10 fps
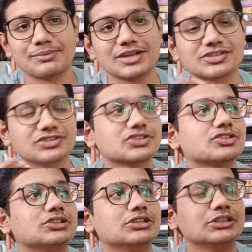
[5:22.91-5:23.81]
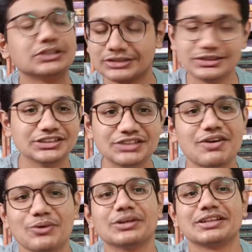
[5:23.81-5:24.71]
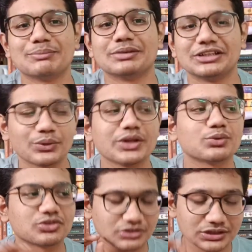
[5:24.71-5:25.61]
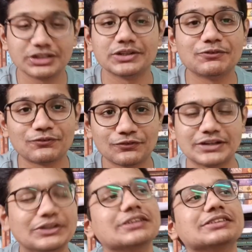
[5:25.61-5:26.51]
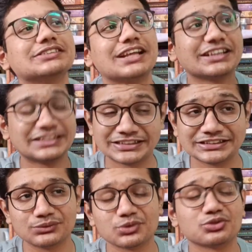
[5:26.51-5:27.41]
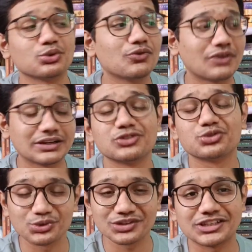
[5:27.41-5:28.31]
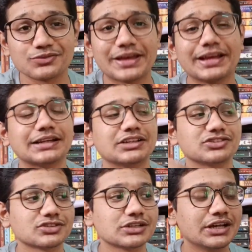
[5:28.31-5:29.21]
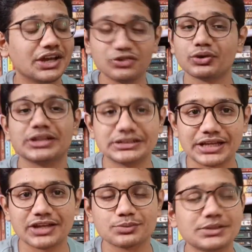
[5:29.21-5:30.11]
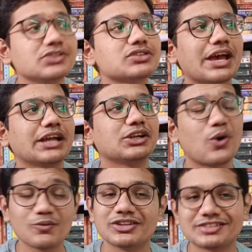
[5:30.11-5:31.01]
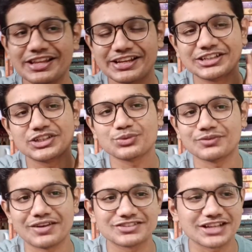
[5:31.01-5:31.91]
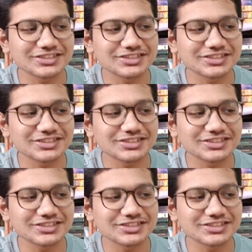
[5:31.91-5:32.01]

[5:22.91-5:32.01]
I just devoured it completely, okay? It was really, really fun. Rather than anything, it was so fun and so satisfying, and I just enjoyed the entire experience. And obviously, I rated this one 5 stars.